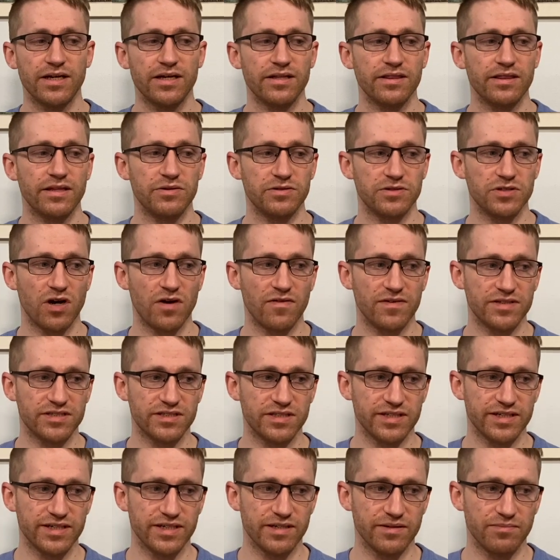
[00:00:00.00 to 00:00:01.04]
there's
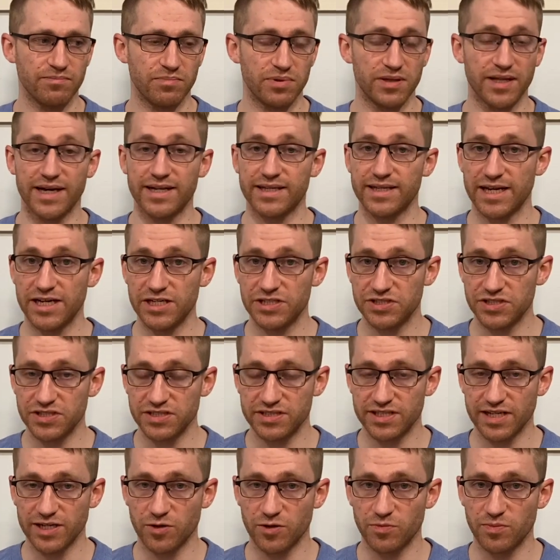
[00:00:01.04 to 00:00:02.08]
obviously plantations
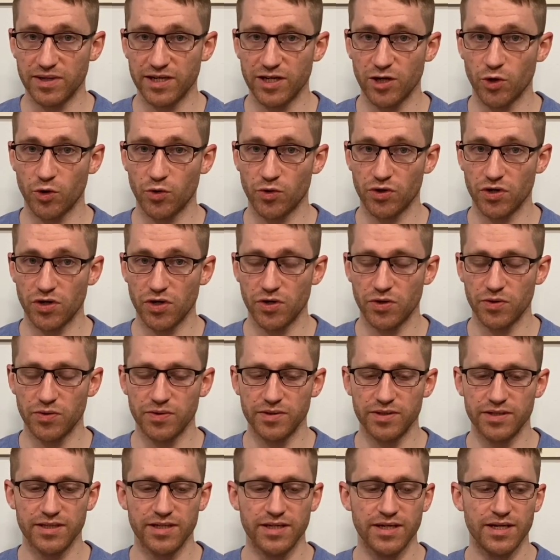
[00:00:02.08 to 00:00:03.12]
that are being
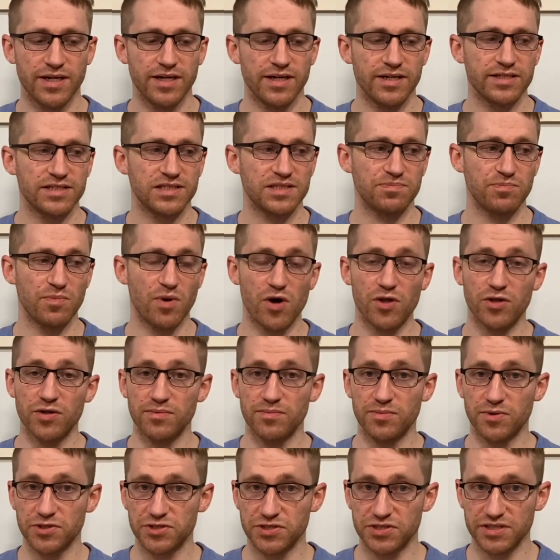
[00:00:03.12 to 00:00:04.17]
grown, smaller
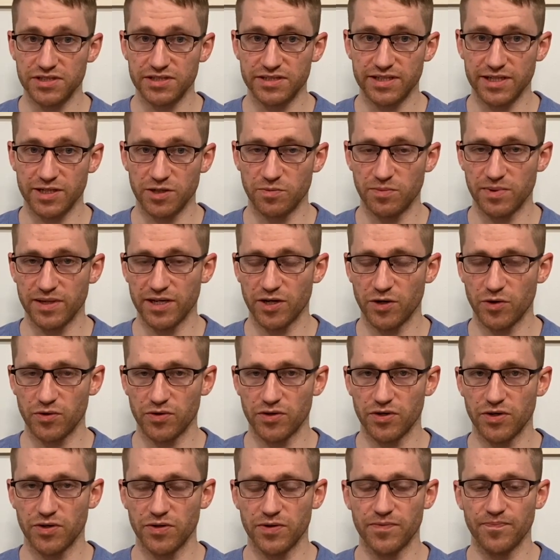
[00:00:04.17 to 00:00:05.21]
bushes that are being
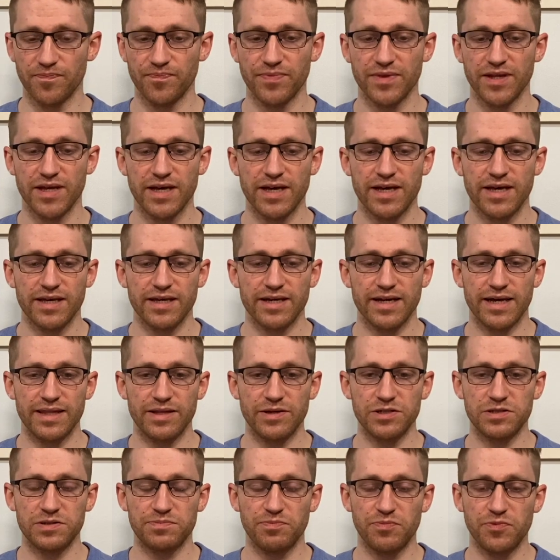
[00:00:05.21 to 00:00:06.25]
grown, and
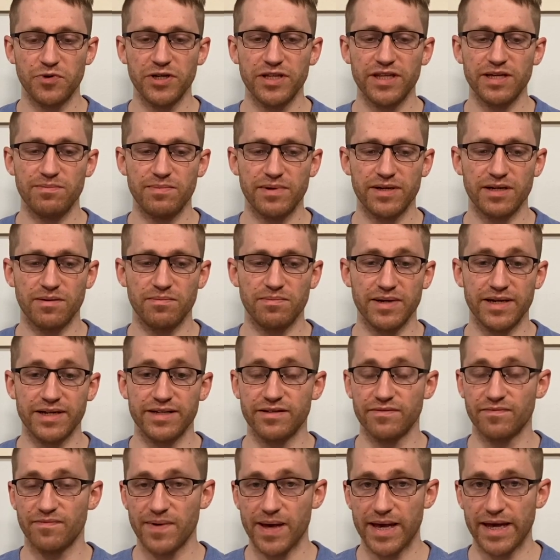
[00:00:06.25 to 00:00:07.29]
there's really been a big
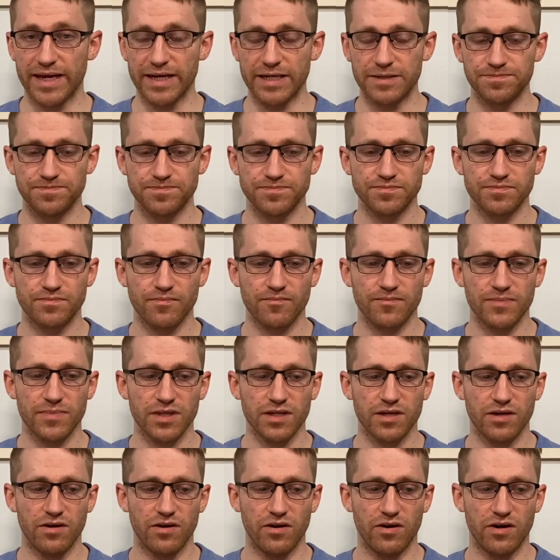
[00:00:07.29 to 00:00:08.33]
debate
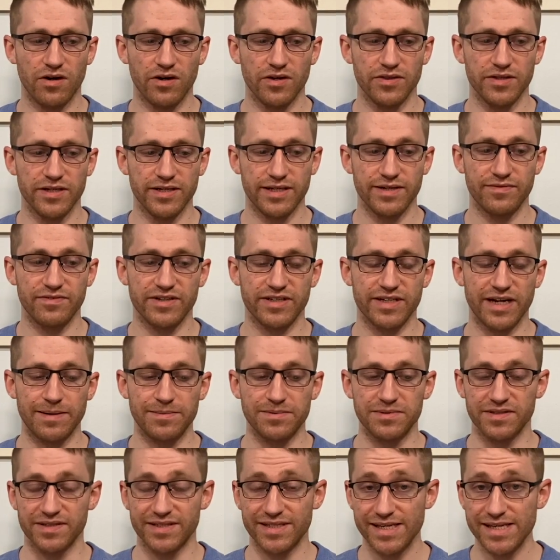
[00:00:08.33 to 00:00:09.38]
on the different
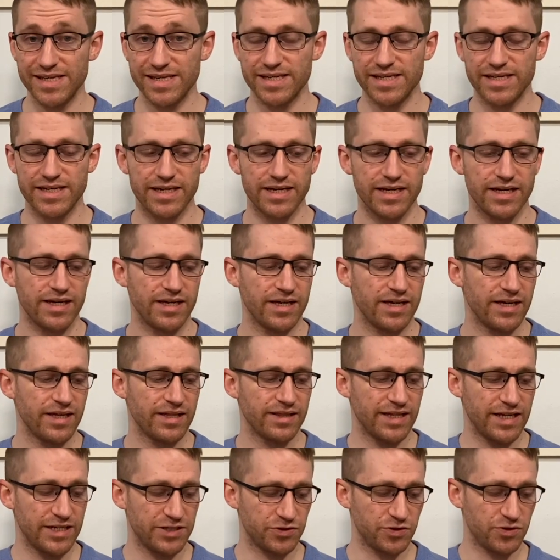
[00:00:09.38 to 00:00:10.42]
types of tea
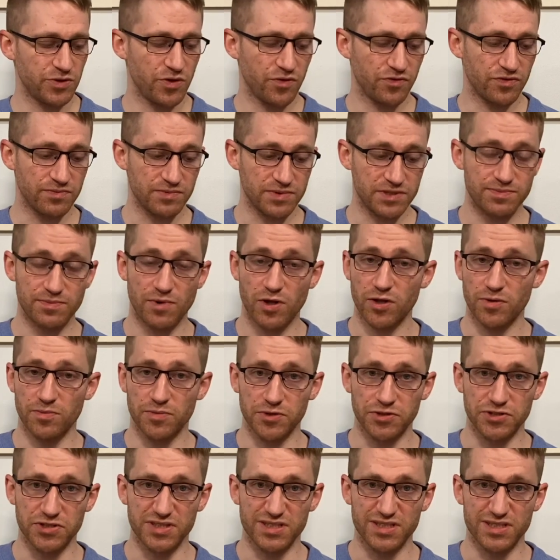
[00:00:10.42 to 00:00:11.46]
that's grown from smaller
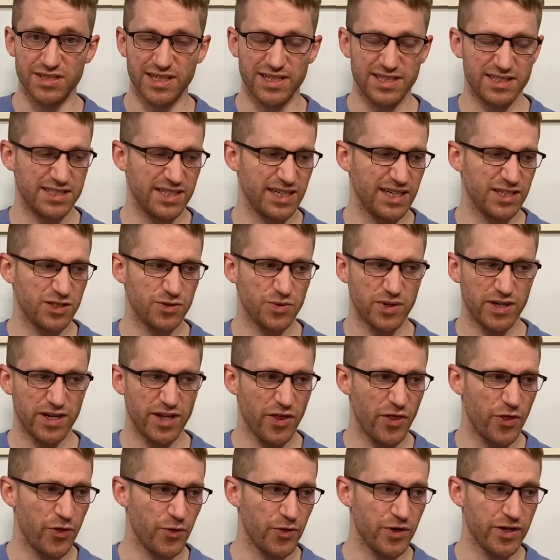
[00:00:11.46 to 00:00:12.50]
bushes, let's say 20,
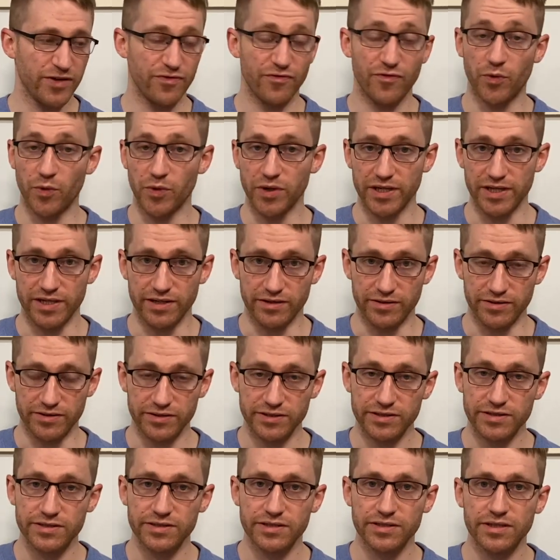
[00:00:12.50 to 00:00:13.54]
30, 40
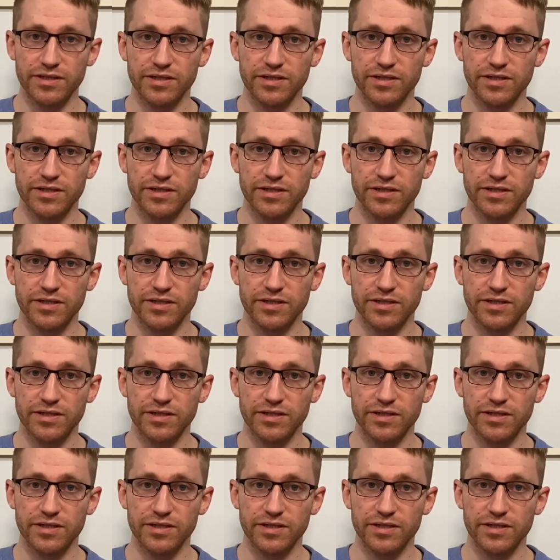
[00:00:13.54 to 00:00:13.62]
years,